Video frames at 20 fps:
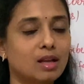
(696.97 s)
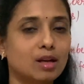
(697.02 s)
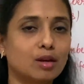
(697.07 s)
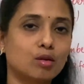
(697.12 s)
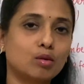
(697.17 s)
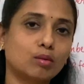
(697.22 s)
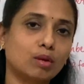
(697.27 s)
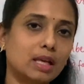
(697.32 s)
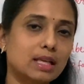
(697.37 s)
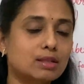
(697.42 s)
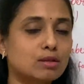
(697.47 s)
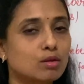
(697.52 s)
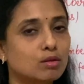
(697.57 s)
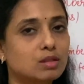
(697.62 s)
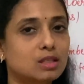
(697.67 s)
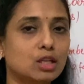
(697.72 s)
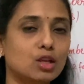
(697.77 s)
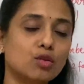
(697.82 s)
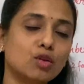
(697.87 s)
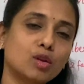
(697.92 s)
Okay, so
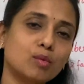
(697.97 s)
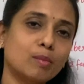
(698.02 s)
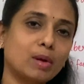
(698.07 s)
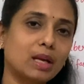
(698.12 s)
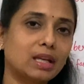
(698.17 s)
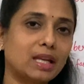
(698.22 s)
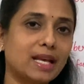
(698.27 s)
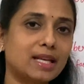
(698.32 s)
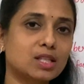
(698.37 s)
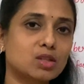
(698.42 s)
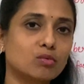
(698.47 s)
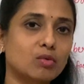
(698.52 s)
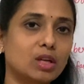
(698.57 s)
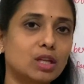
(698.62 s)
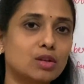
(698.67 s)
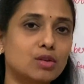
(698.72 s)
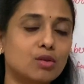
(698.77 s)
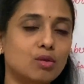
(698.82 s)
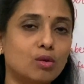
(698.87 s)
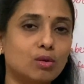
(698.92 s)
see you in my next
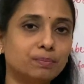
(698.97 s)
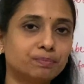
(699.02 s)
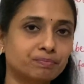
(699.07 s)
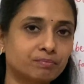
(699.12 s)
video.